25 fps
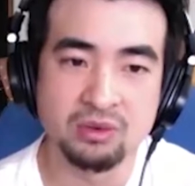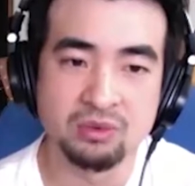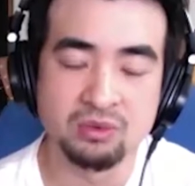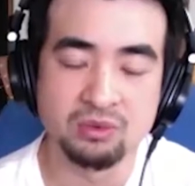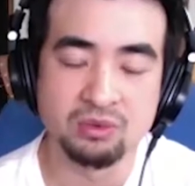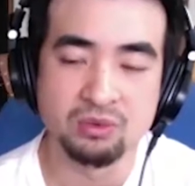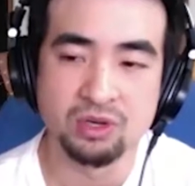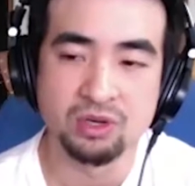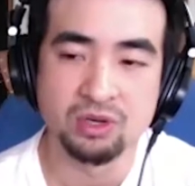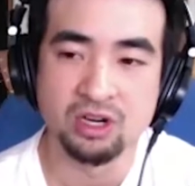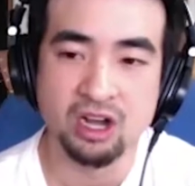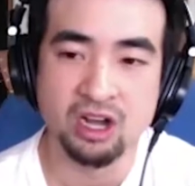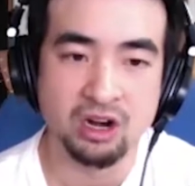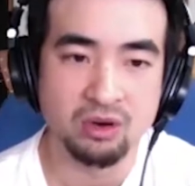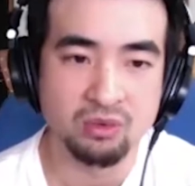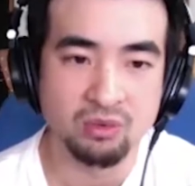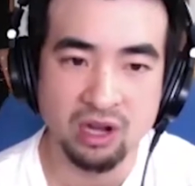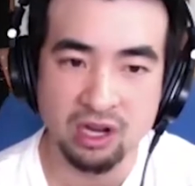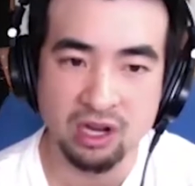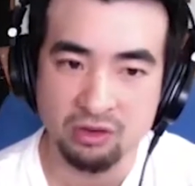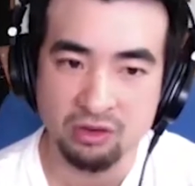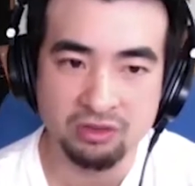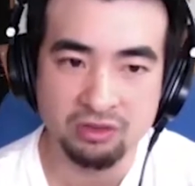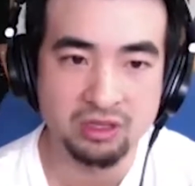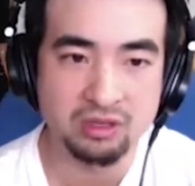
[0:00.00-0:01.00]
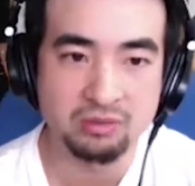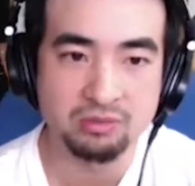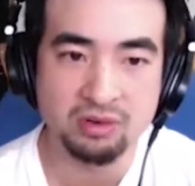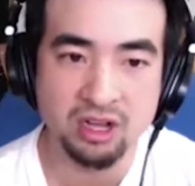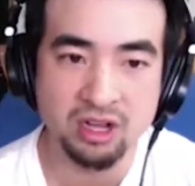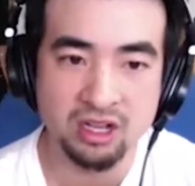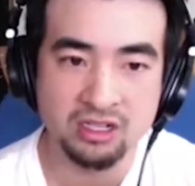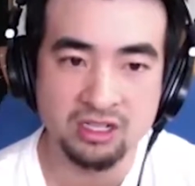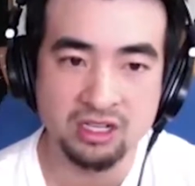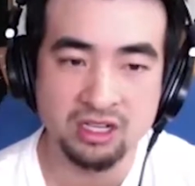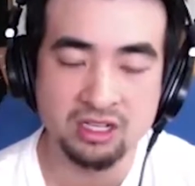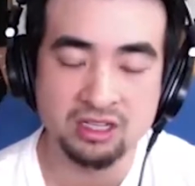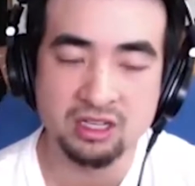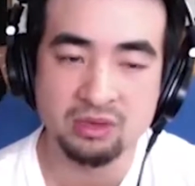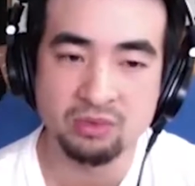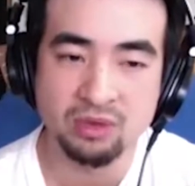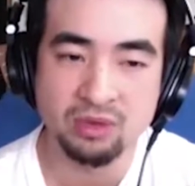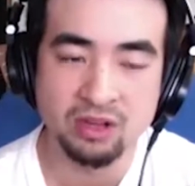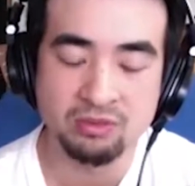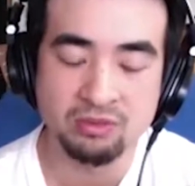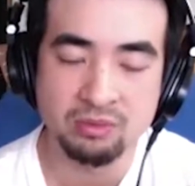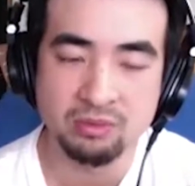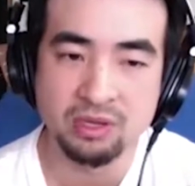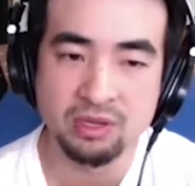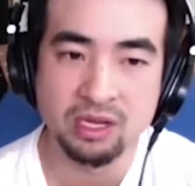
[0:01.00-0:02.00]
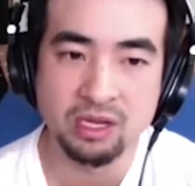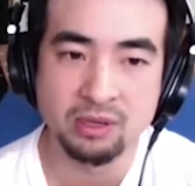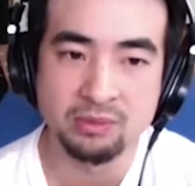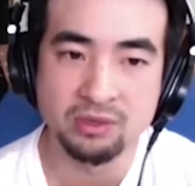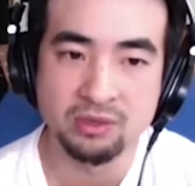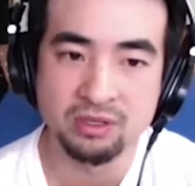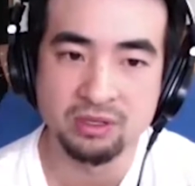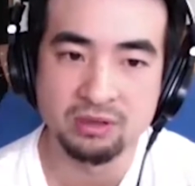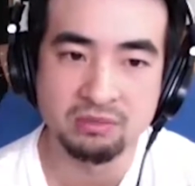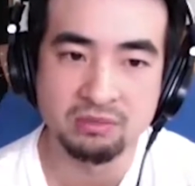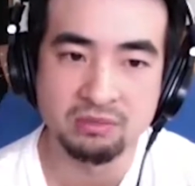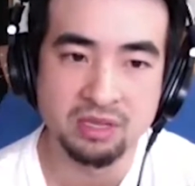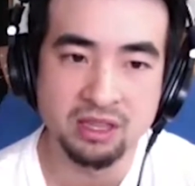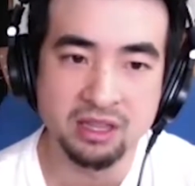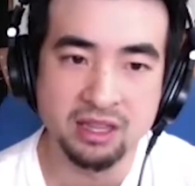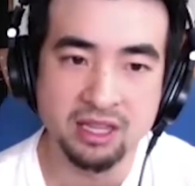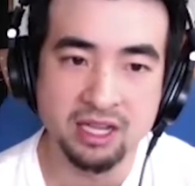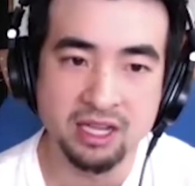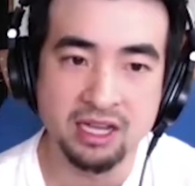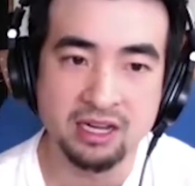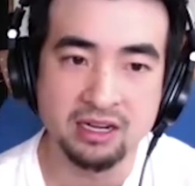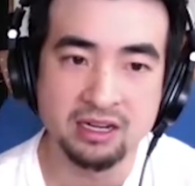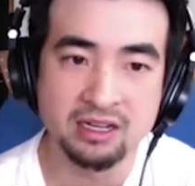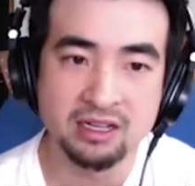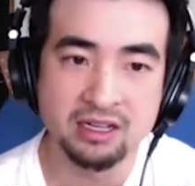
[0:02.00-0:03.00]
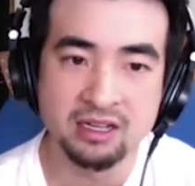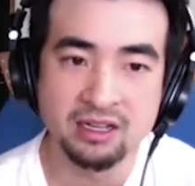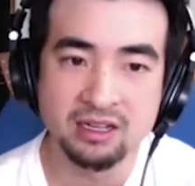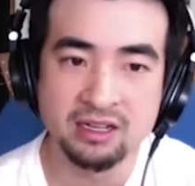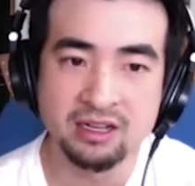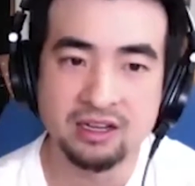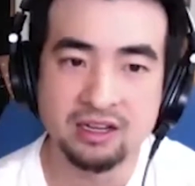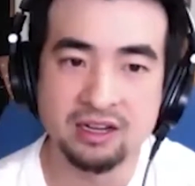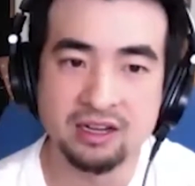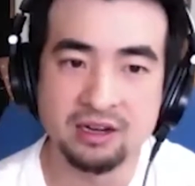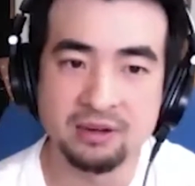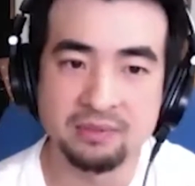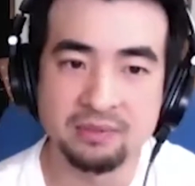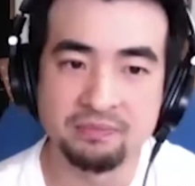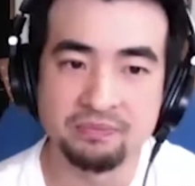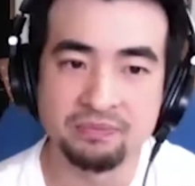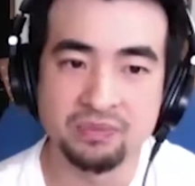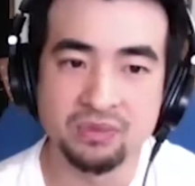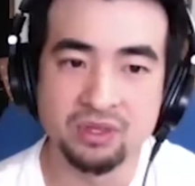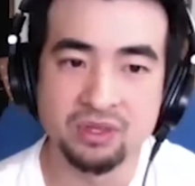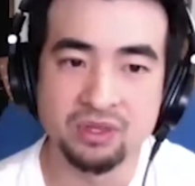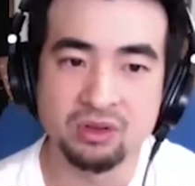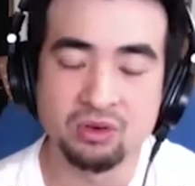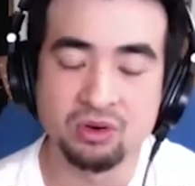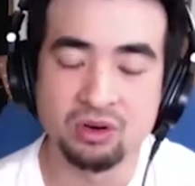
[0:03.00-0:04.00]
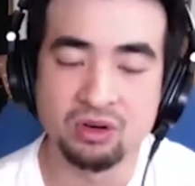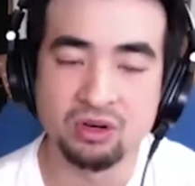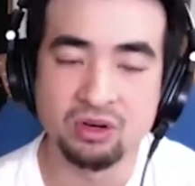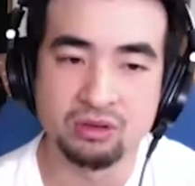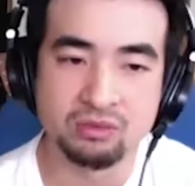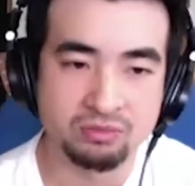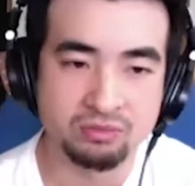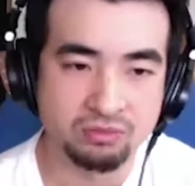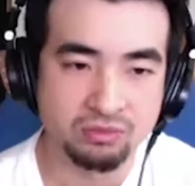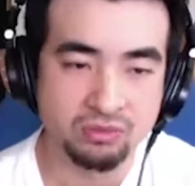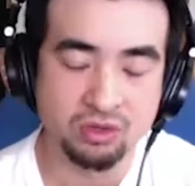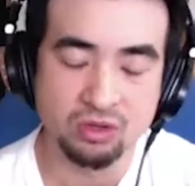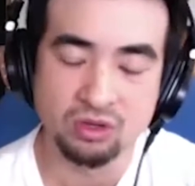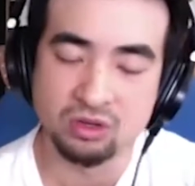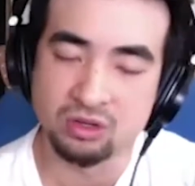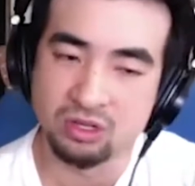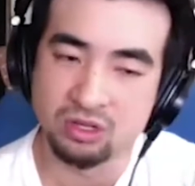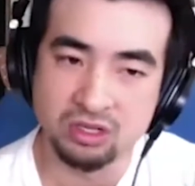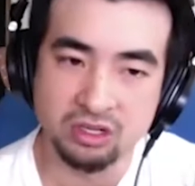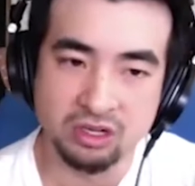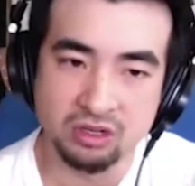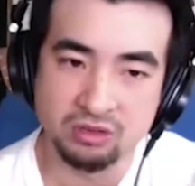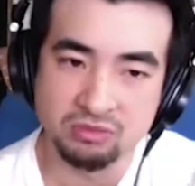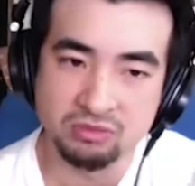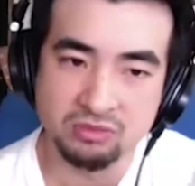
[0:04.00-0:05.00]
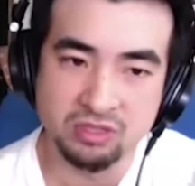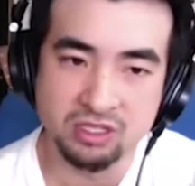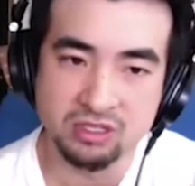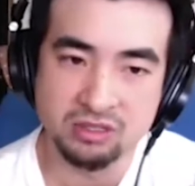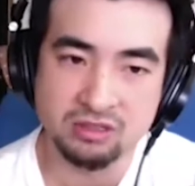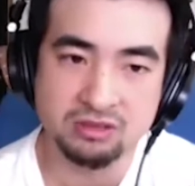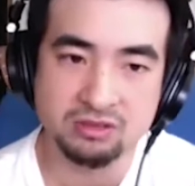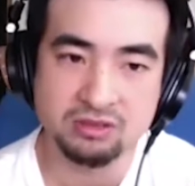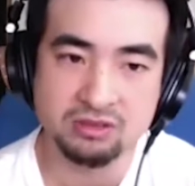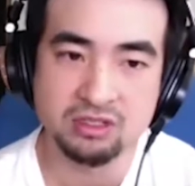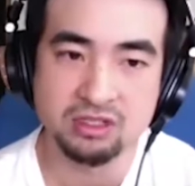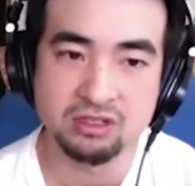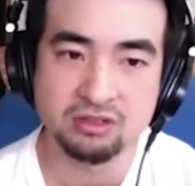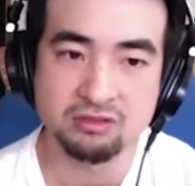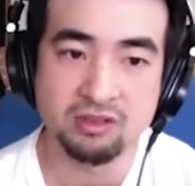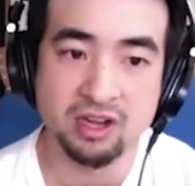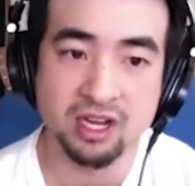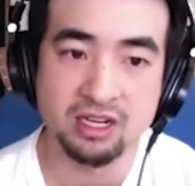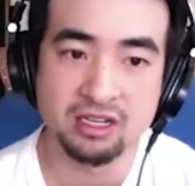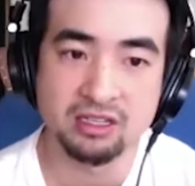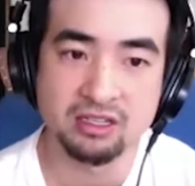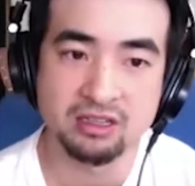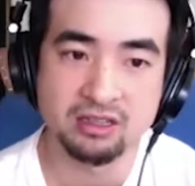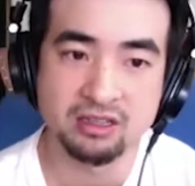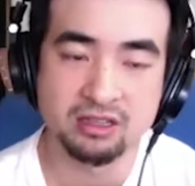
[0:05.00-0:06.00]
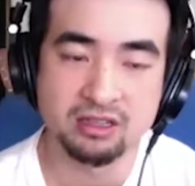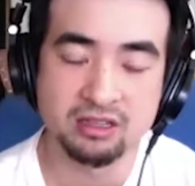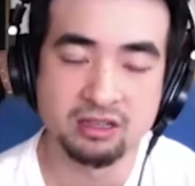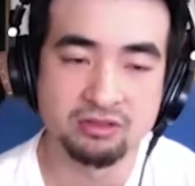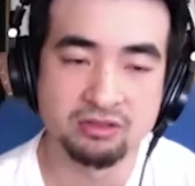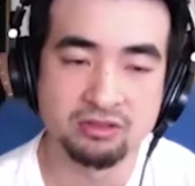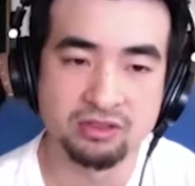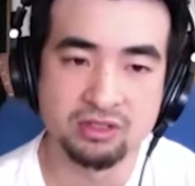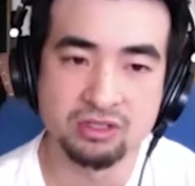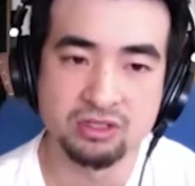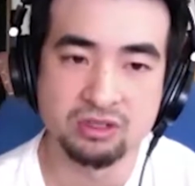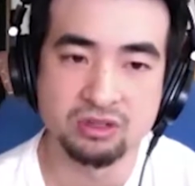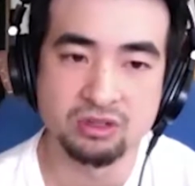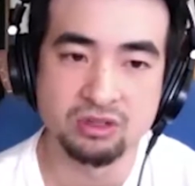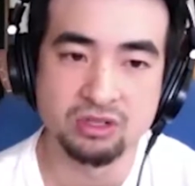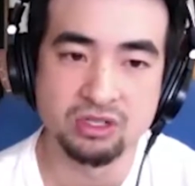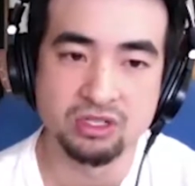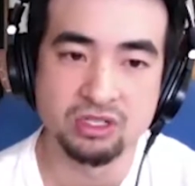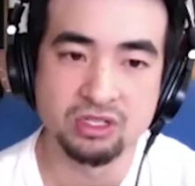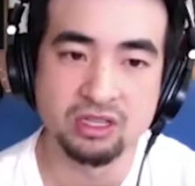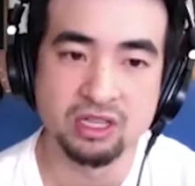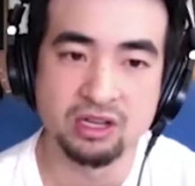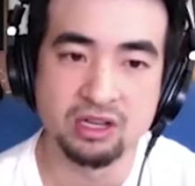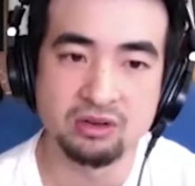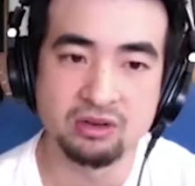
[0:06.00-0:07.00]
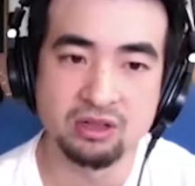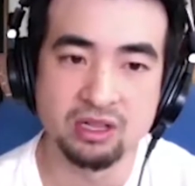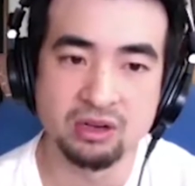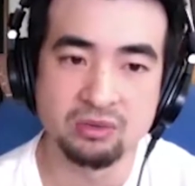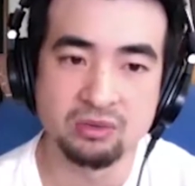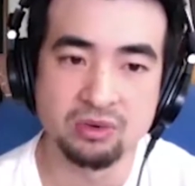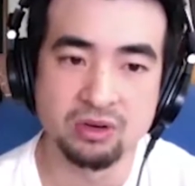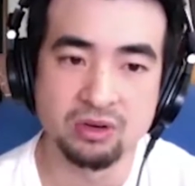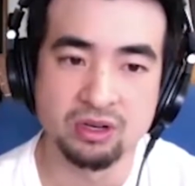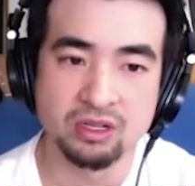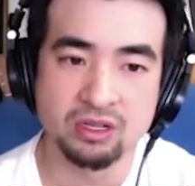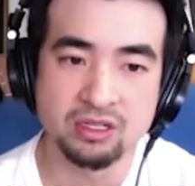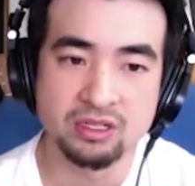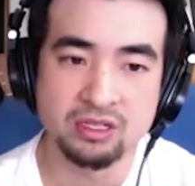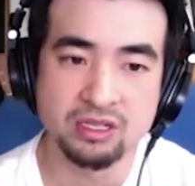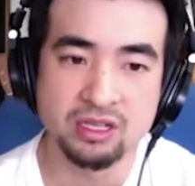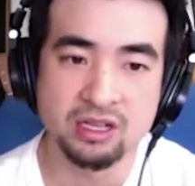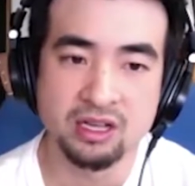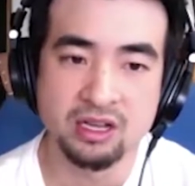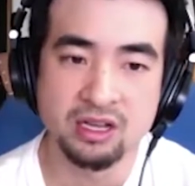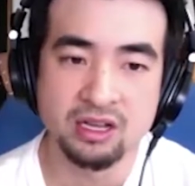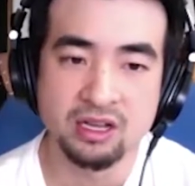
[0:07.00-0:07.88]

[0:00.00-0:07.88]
we're not right for the project, and we have to be able to admit that, or just find a different solution that works.